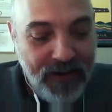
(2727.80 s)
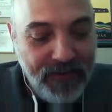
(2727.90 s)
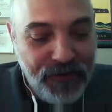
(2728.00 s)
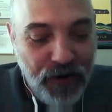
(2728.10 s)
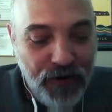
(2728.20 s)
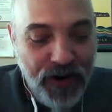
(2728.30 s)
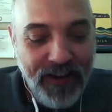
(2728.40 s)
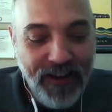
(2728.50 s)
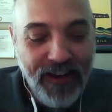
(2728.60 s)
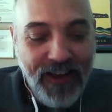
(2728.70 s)
Okay.
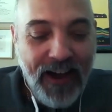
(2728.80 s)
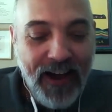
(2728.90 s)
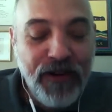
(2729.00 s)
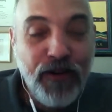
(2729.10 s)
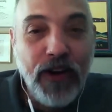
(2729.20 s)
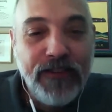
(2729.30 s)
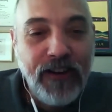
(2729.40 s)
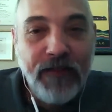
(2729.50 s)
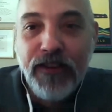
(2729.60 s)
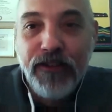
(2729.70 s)
So I have a
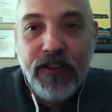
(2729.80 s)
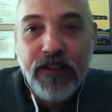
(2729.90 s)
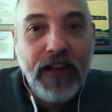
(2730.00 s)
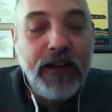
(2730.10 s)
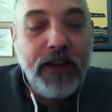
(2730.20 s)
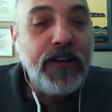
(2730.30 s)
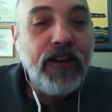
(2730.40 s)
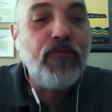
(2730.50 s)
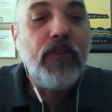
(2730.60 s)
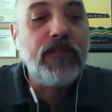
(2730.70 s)
question. I mean, there's
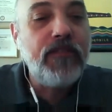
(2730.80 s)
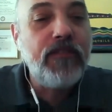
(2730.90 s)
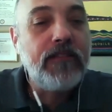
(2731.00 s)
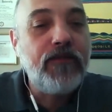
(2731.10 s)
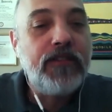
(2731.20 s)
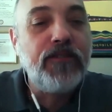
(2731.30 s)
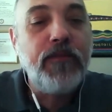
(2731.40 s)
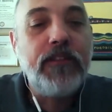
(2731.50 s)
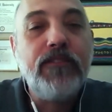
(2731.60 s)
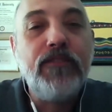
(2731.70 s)
anybody else who wants to ask
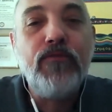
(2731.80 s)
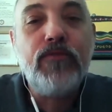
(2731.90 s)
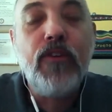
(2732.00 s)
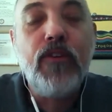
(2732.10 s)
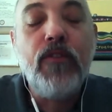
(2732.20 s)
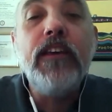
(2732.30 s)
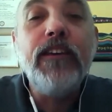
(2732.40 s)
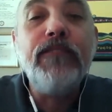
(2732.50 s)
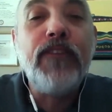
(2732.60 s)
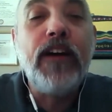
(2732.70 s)
questions, please do so.